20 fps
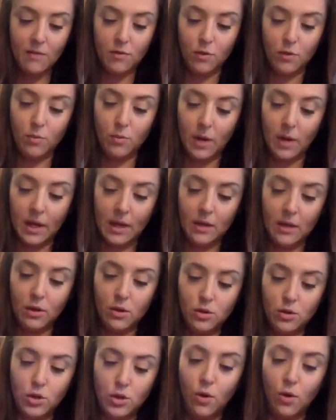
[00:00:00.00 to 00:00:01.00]
You might,
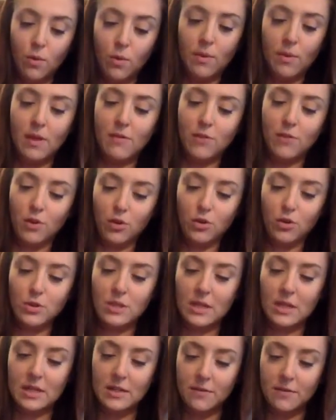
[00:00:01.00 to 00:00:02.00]
your dough, if you're using
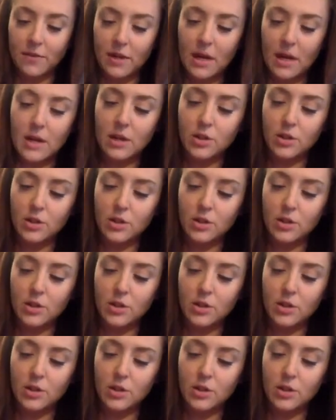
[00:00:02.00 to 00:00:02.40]
a different kind